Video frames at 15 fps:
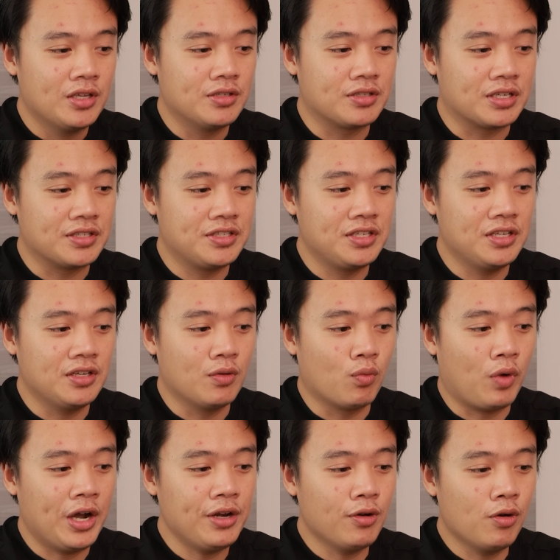As you can see,
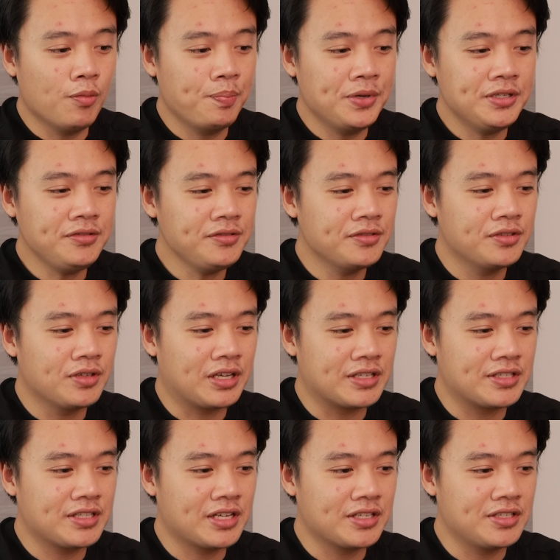wide open, you
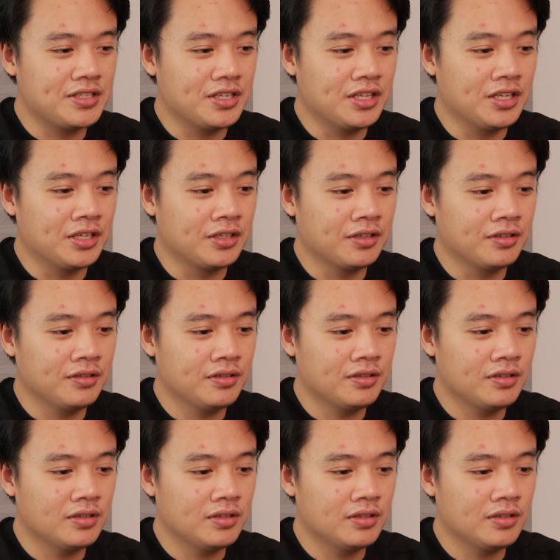can start seeing